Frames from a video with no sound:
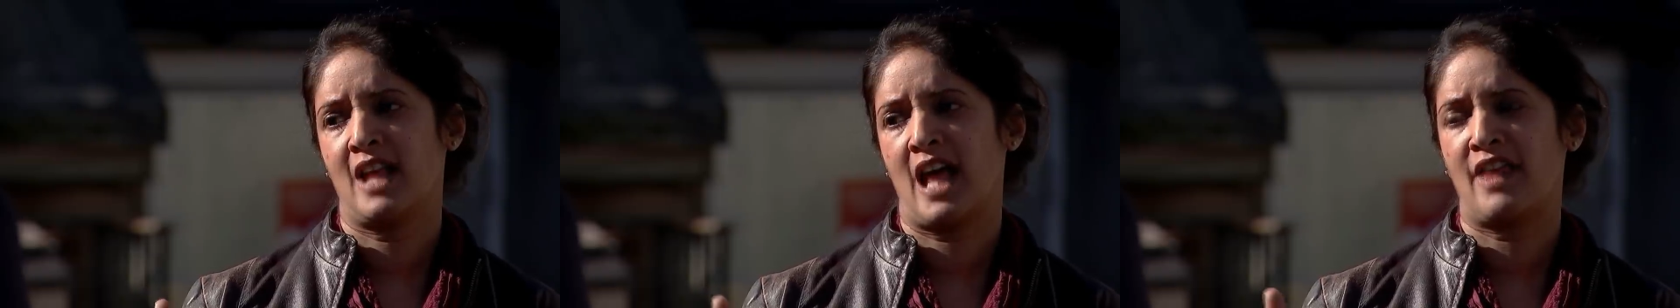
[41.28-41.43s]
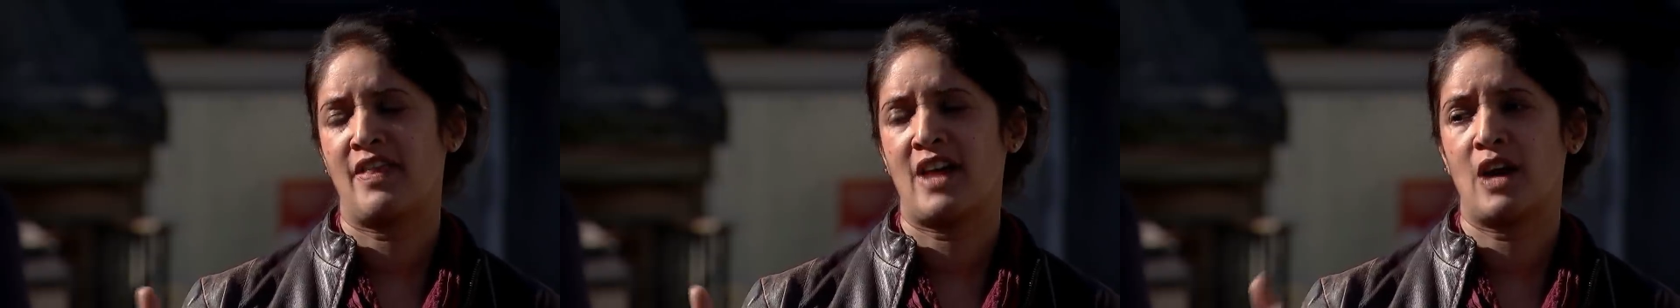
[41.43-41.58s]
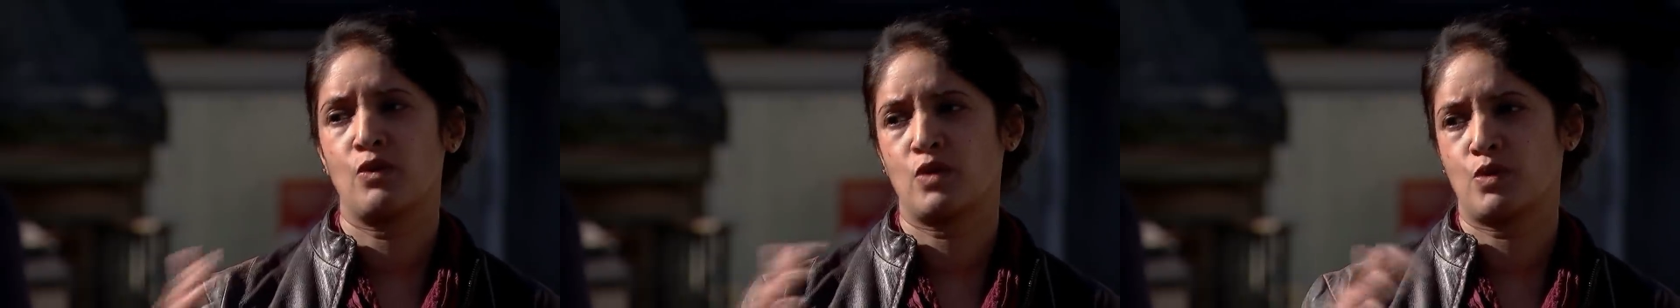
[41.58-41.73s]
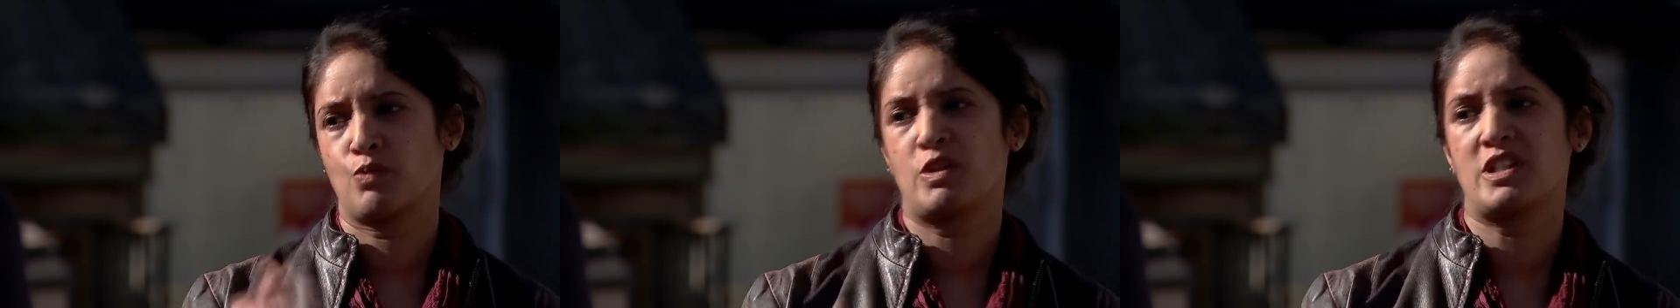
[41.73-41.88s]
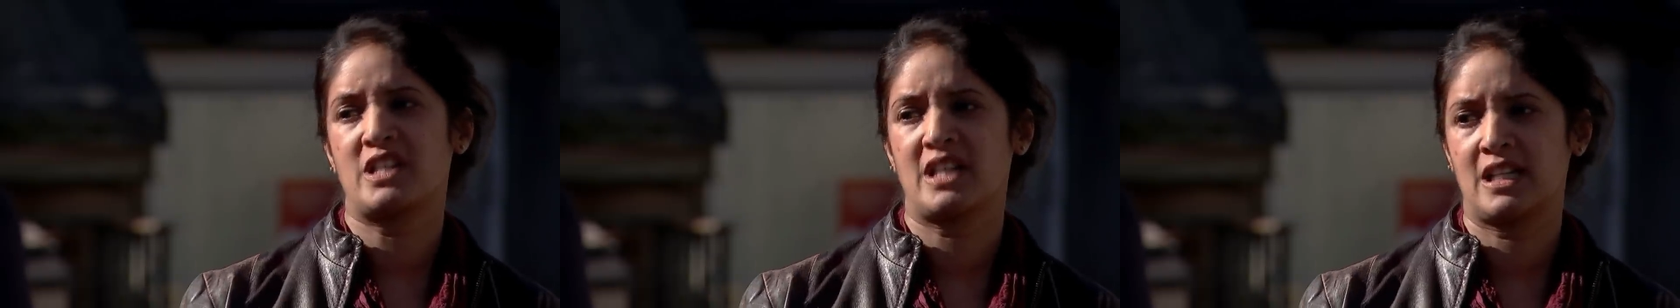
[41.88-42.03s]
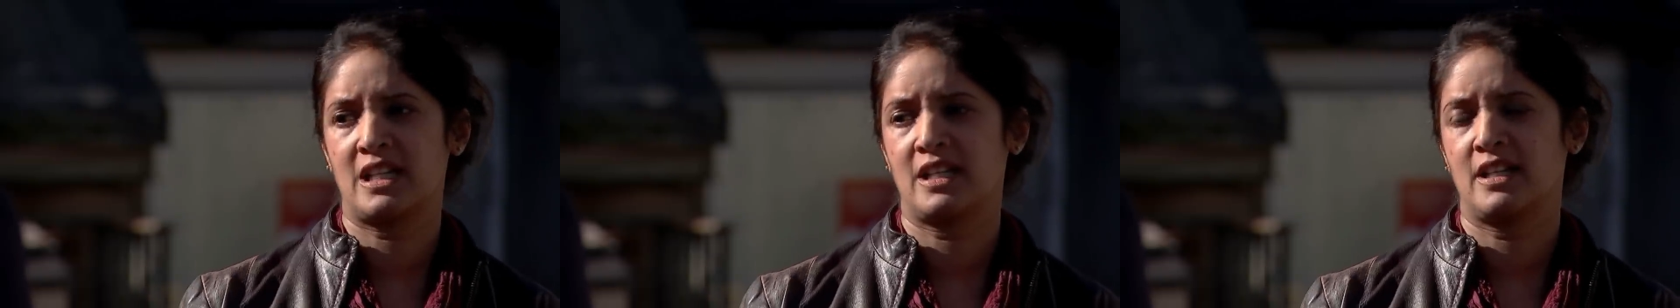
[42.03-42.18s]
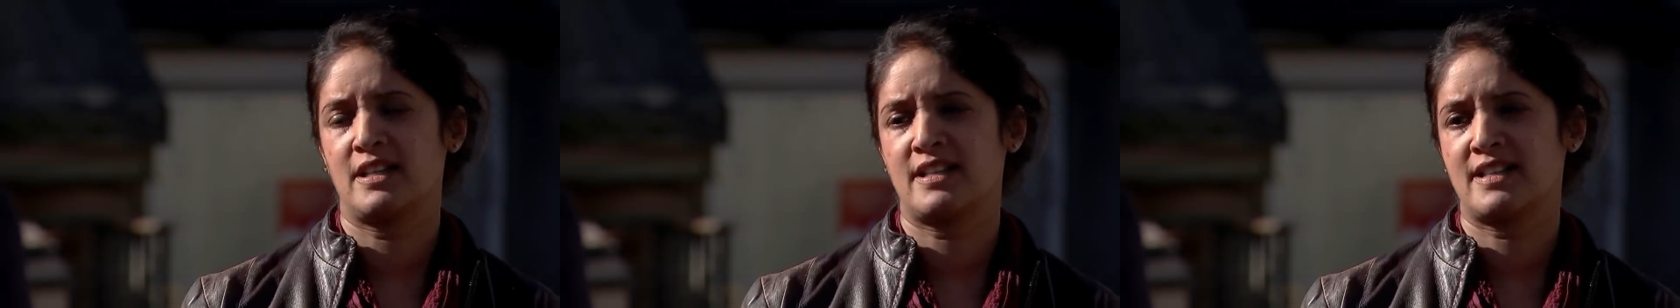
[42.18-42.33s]
And that was
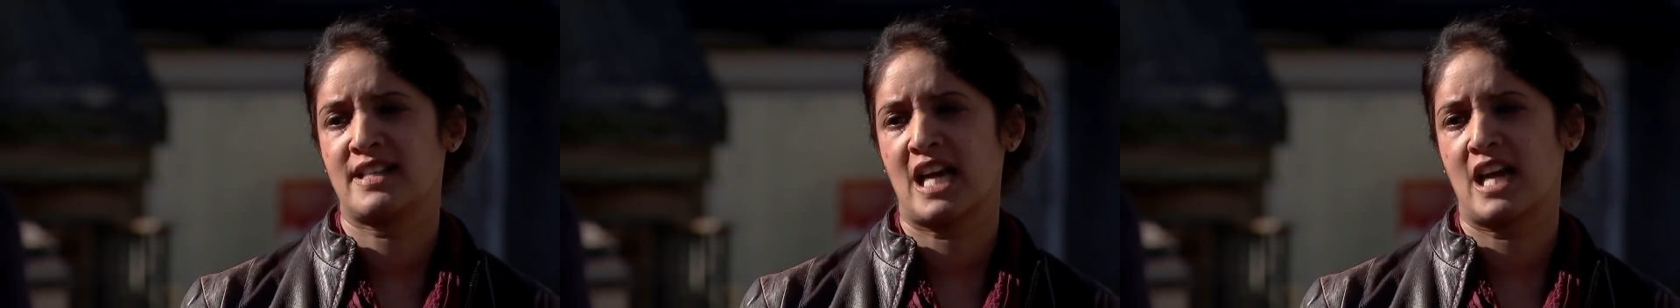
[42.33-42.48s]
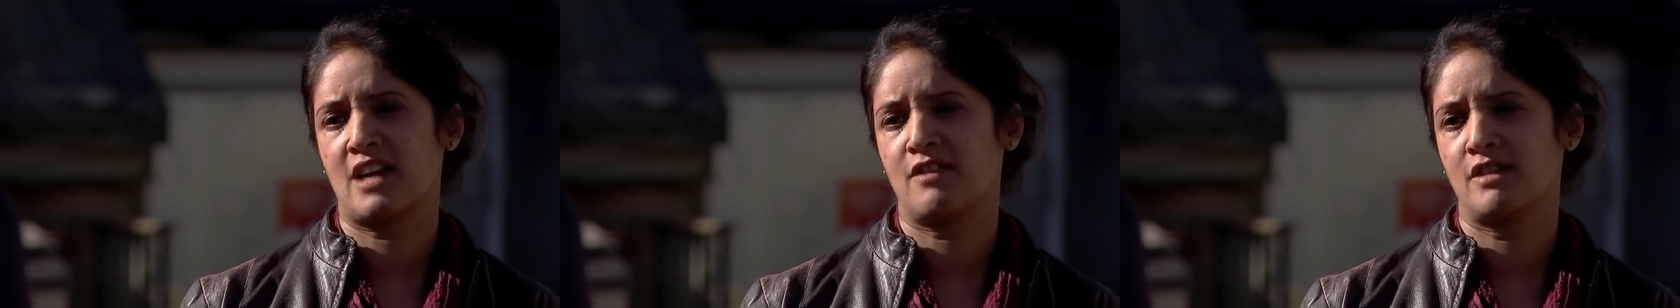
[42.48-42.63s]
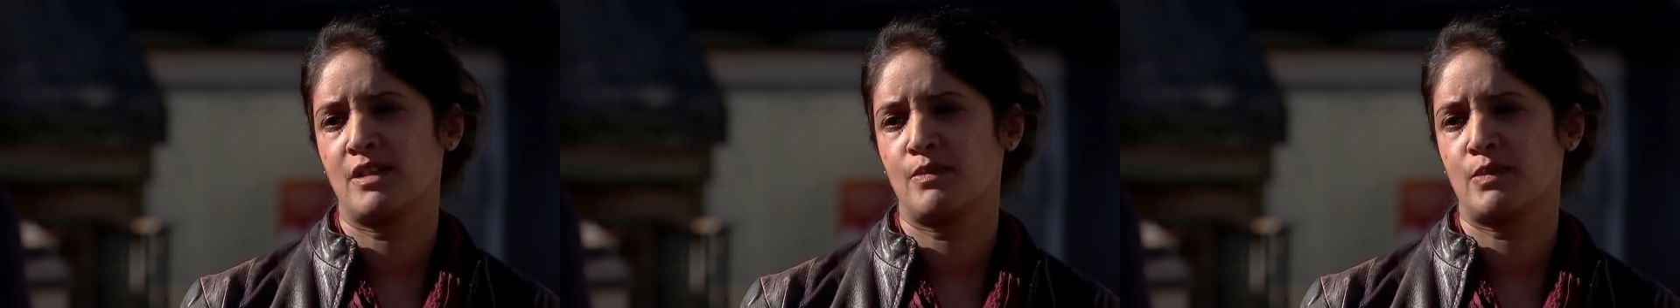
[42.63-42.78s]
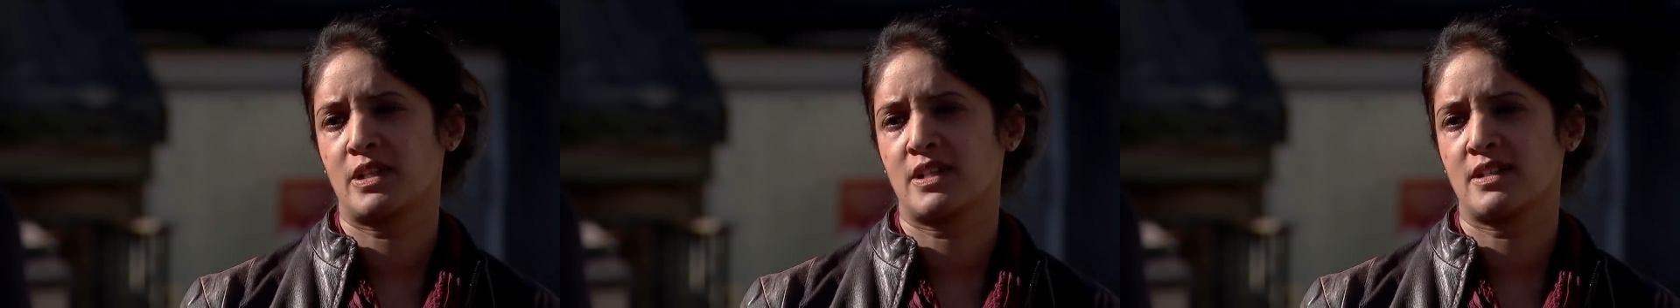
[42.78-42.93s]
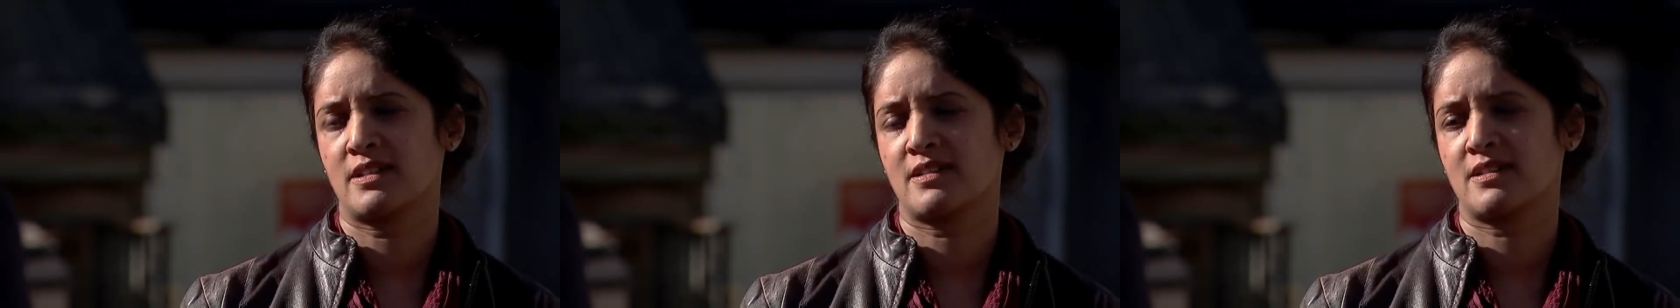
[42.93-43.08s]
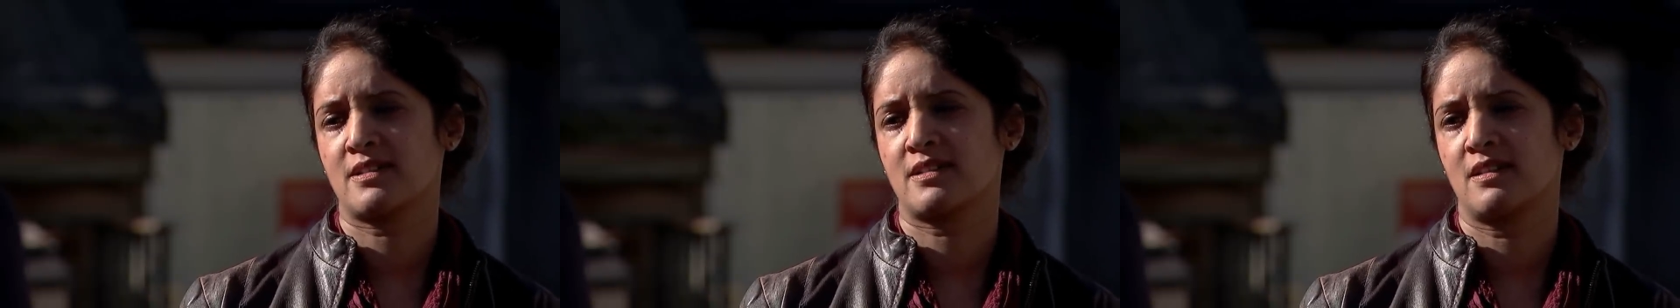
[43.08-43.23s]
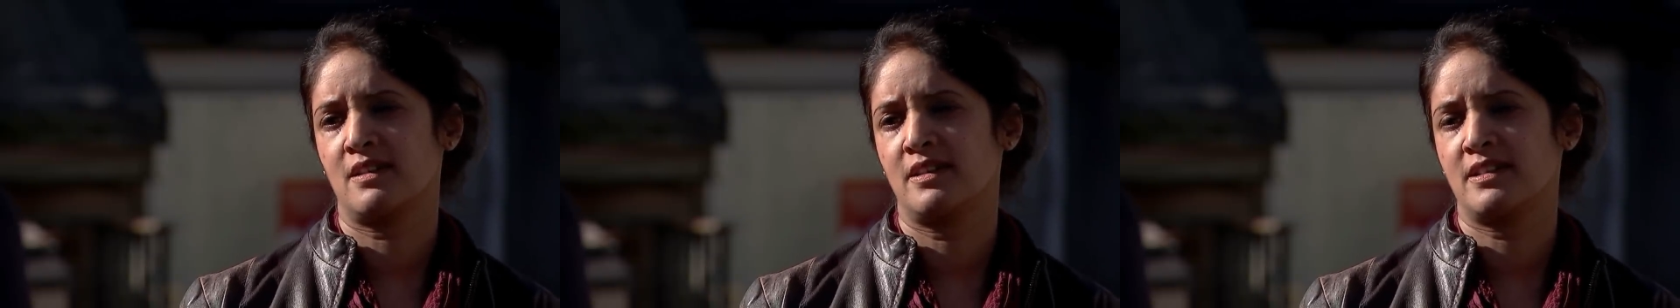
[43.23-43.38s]
particularly scary
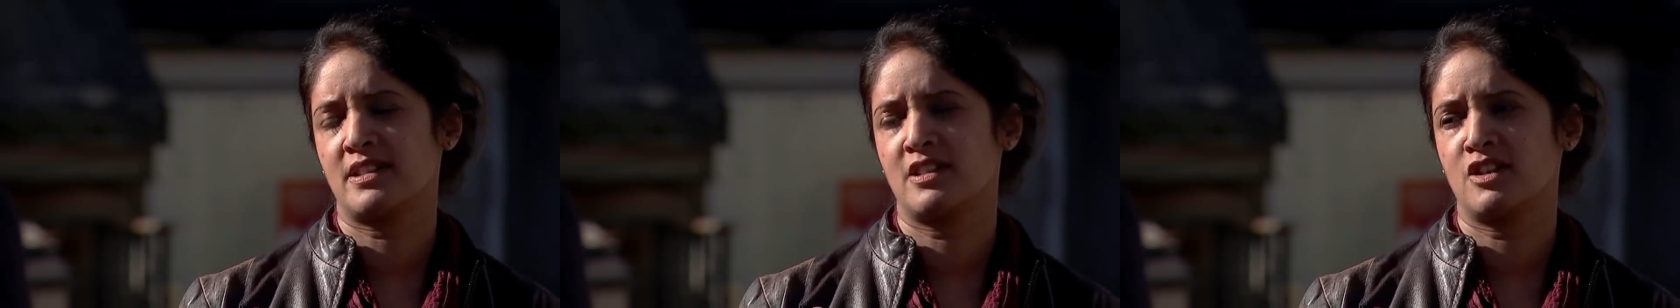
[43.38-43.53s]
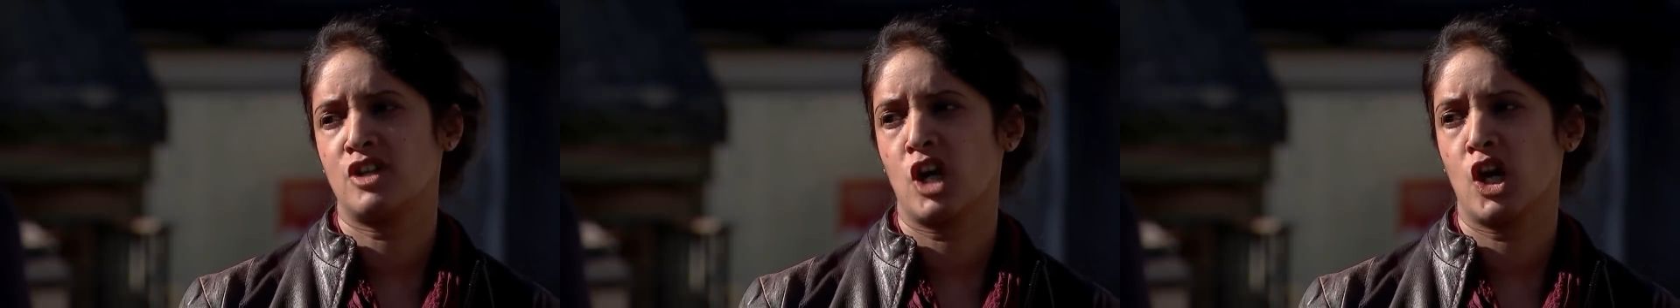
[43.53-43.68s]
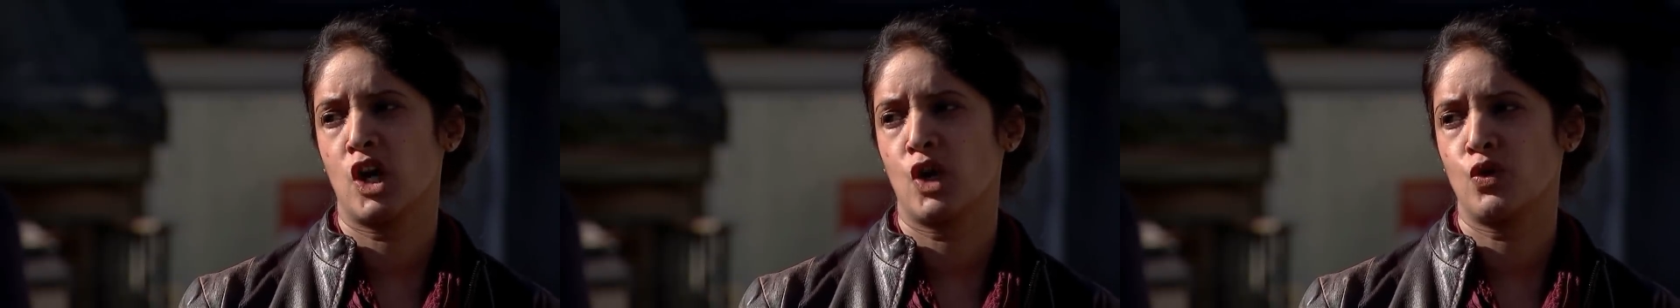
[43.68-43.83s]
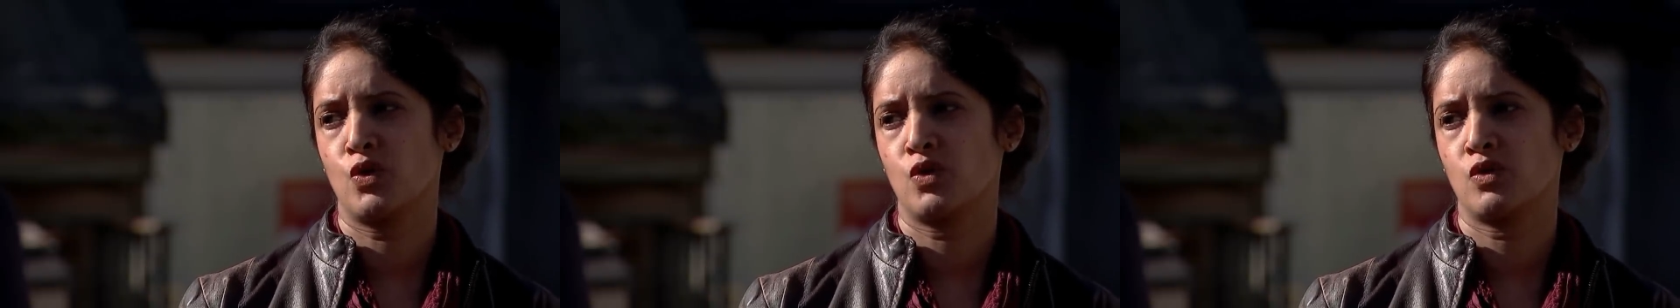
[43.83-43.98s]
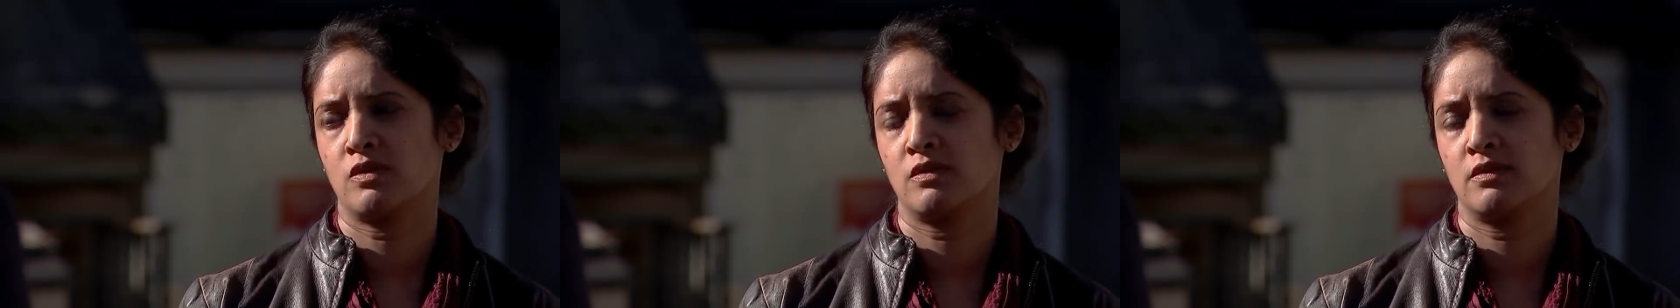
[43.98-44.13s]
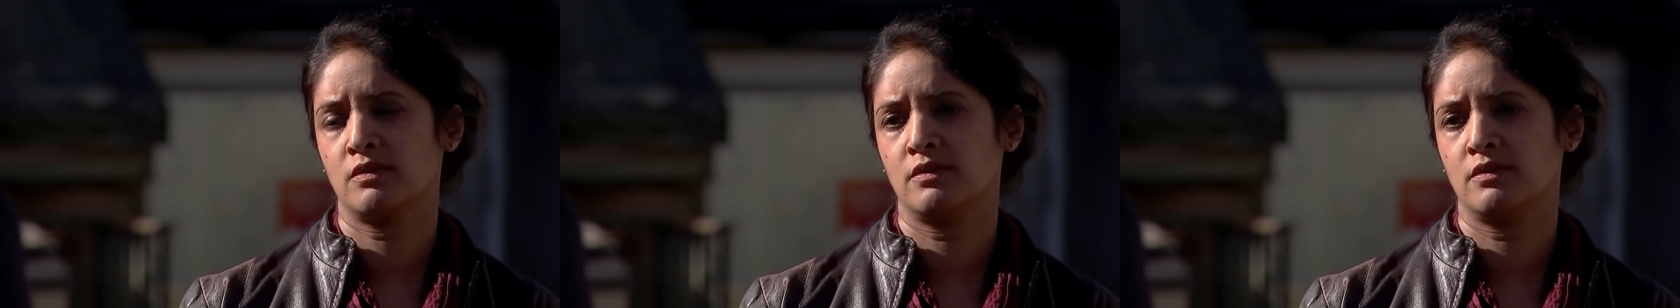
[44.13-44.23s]
because I didn't know